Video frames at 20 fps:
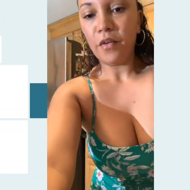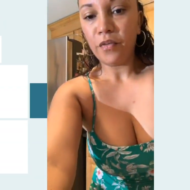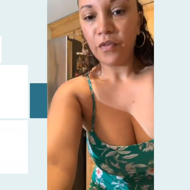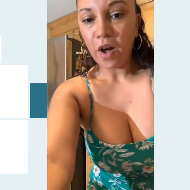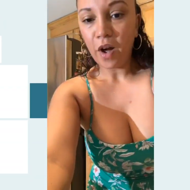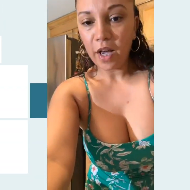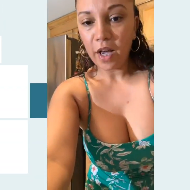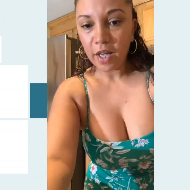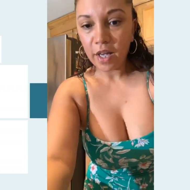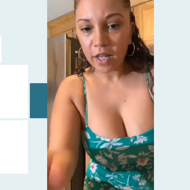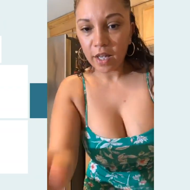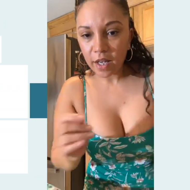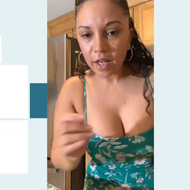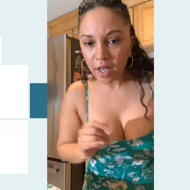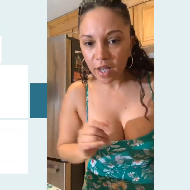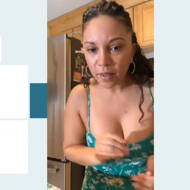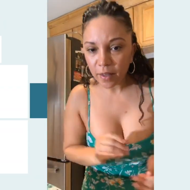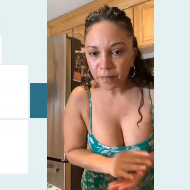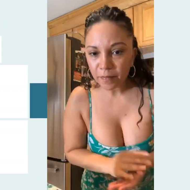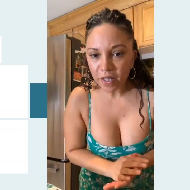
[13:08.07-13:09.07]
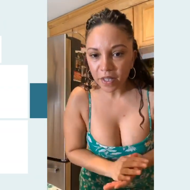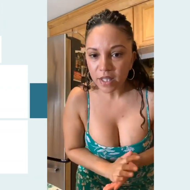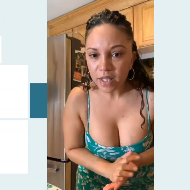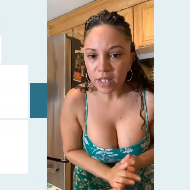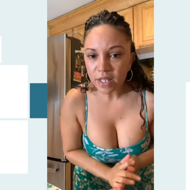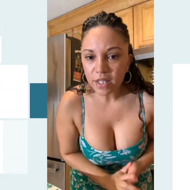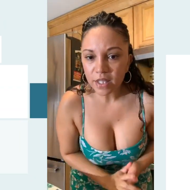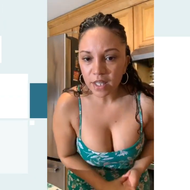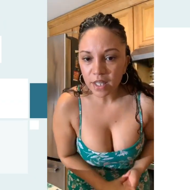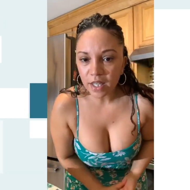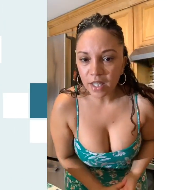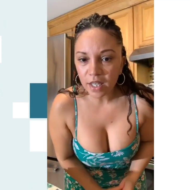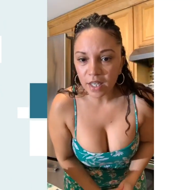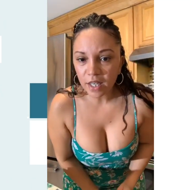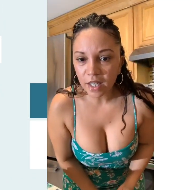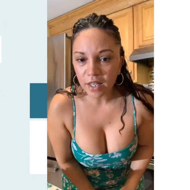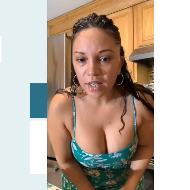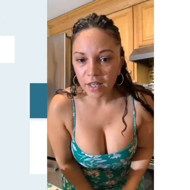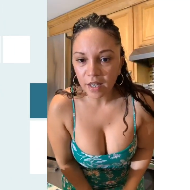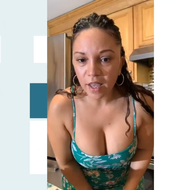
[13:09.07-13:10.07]
frying it up. Let's
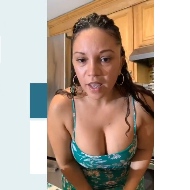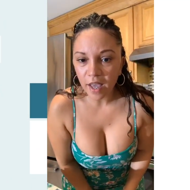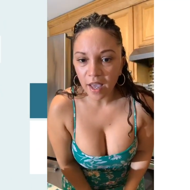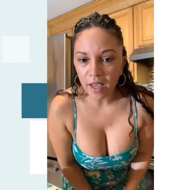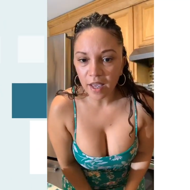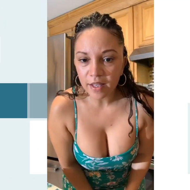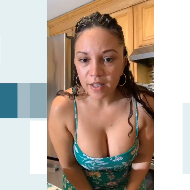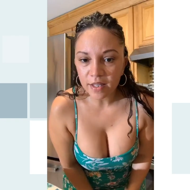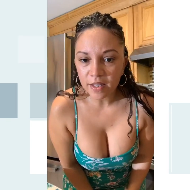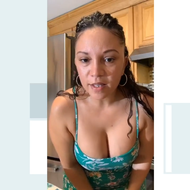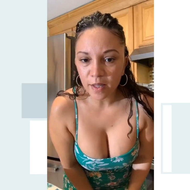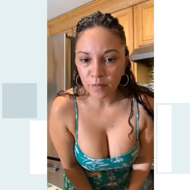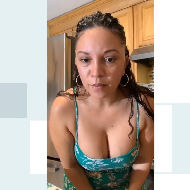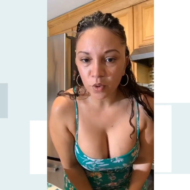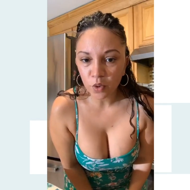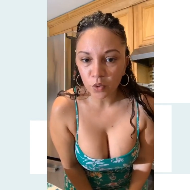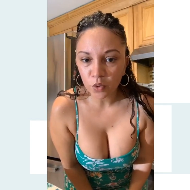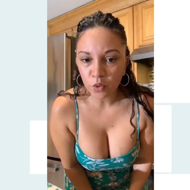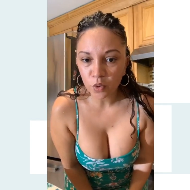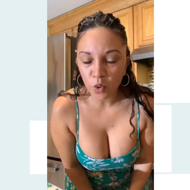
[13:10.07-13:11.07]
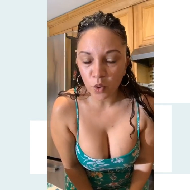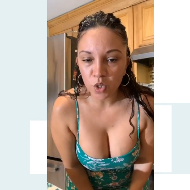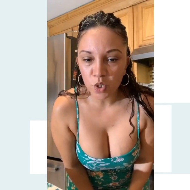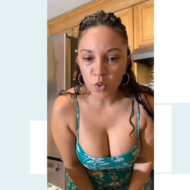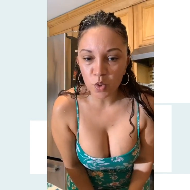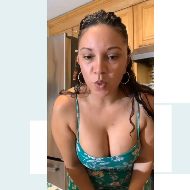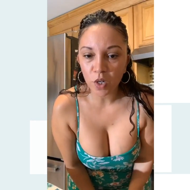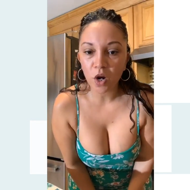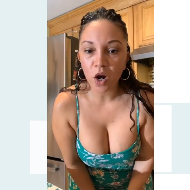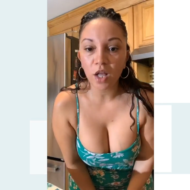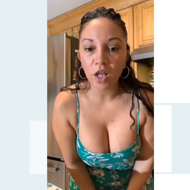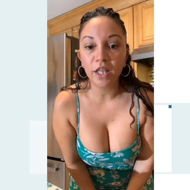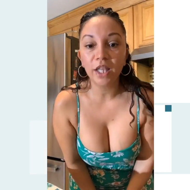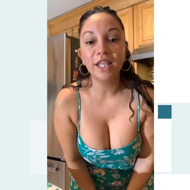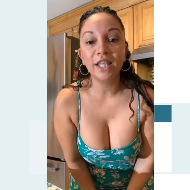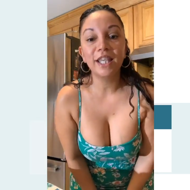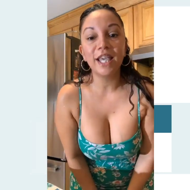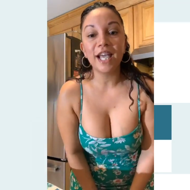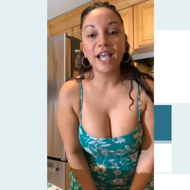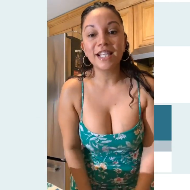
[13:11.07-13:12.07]
see, and add some totones with
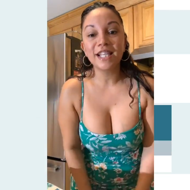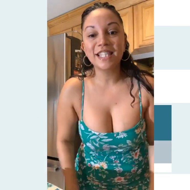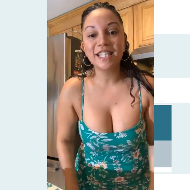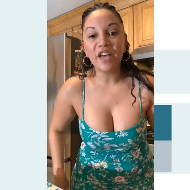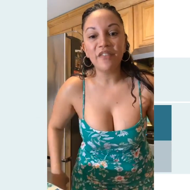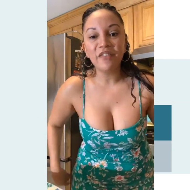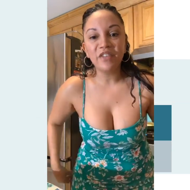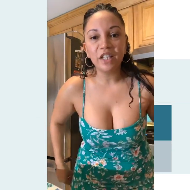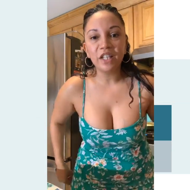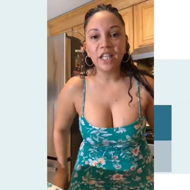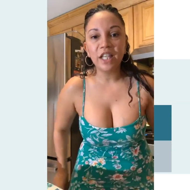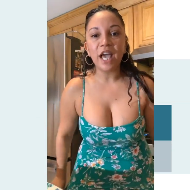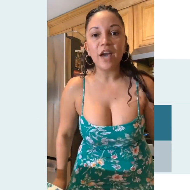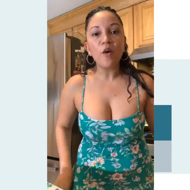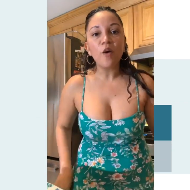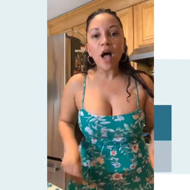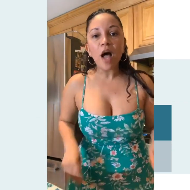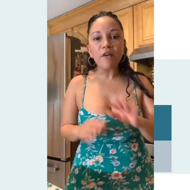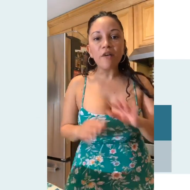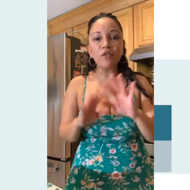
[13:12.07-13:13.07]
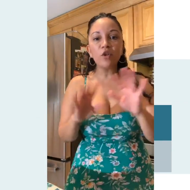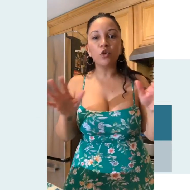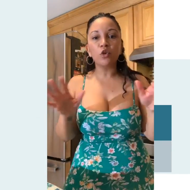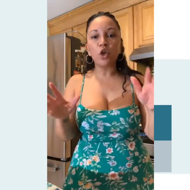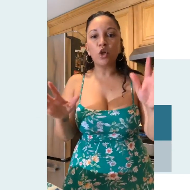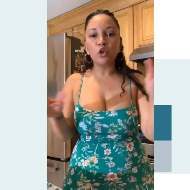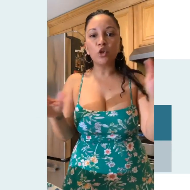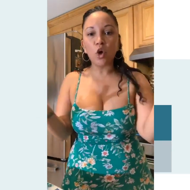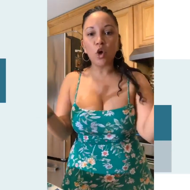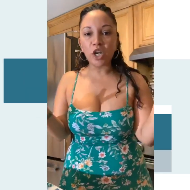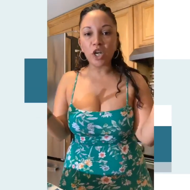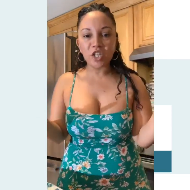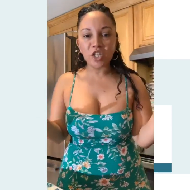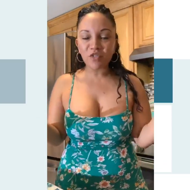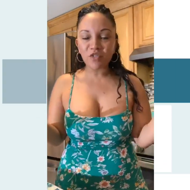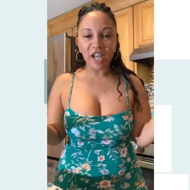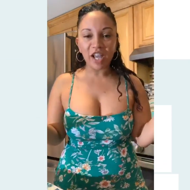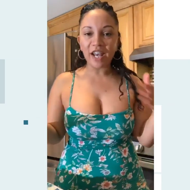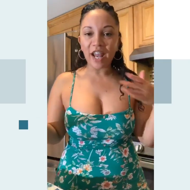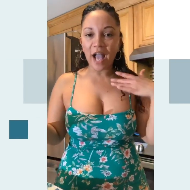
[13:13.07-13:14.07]
garlic. Yes, definitely. I don't have no
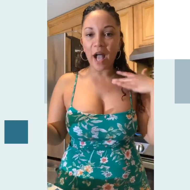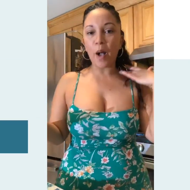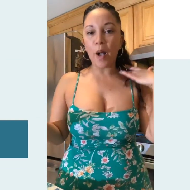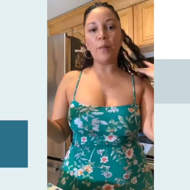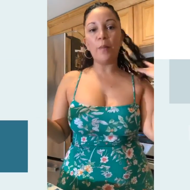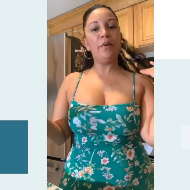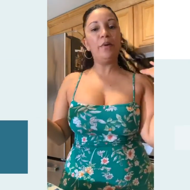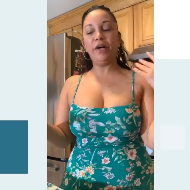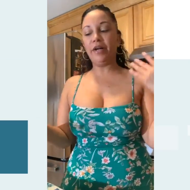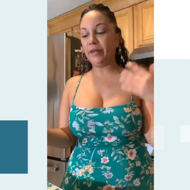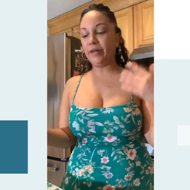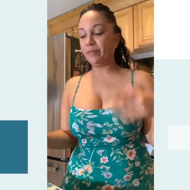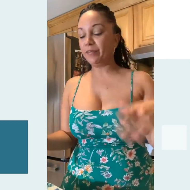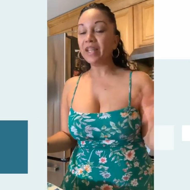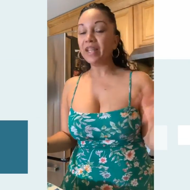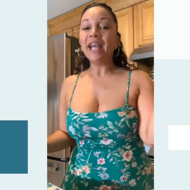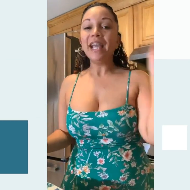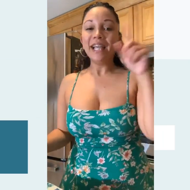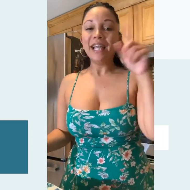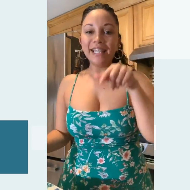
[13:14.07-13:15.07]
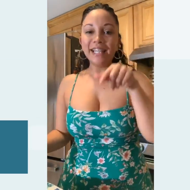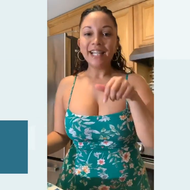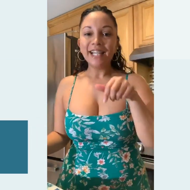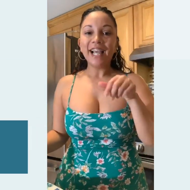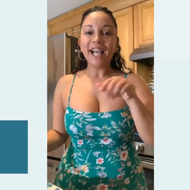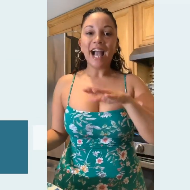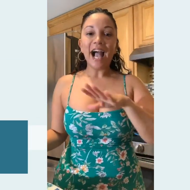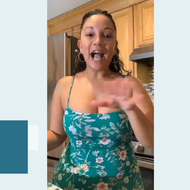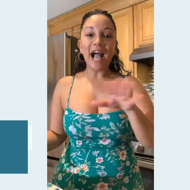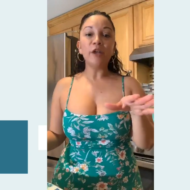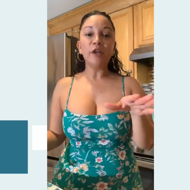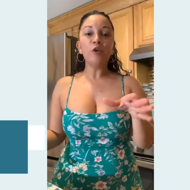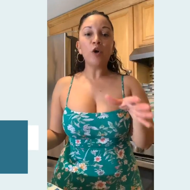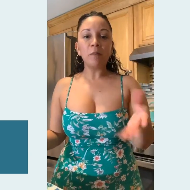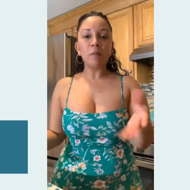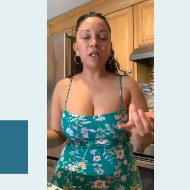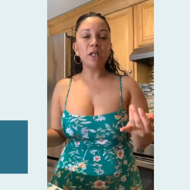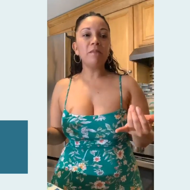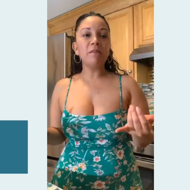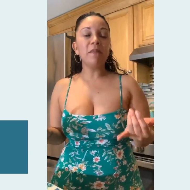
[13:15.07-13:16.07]
totones right now, but I
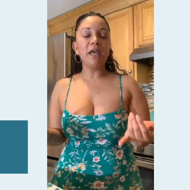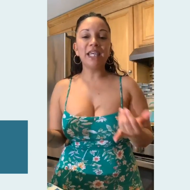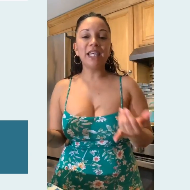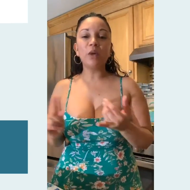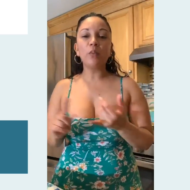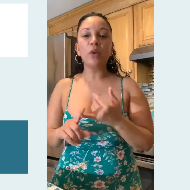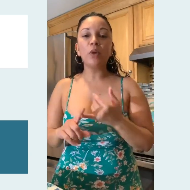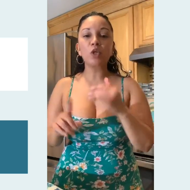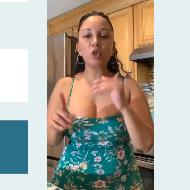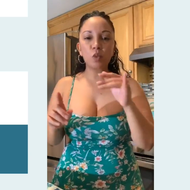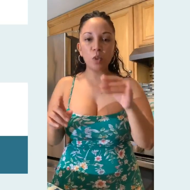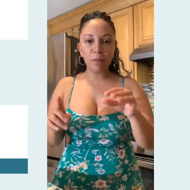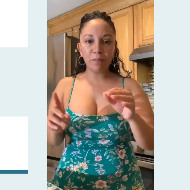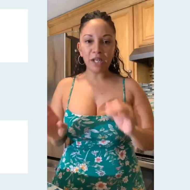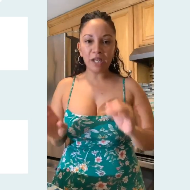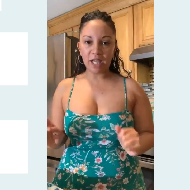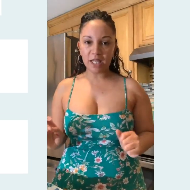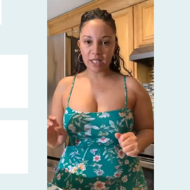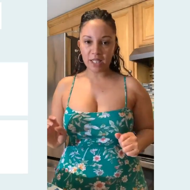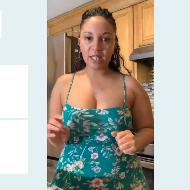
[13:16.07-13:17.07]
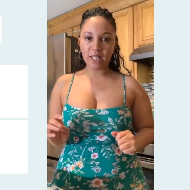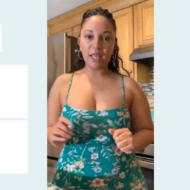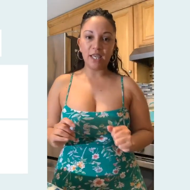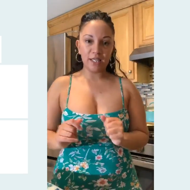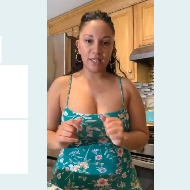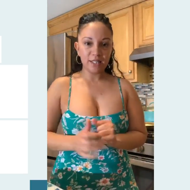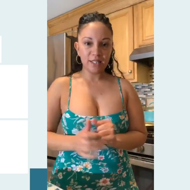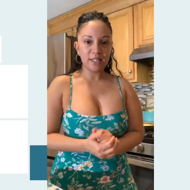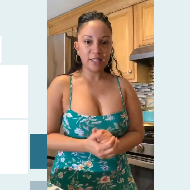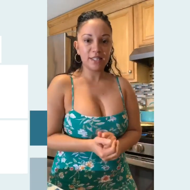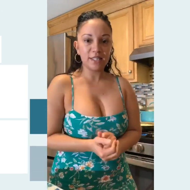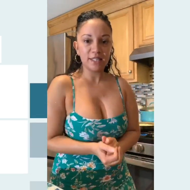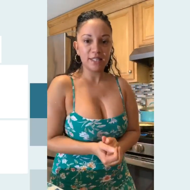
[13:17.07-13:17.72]
normally make it with sweet plantains.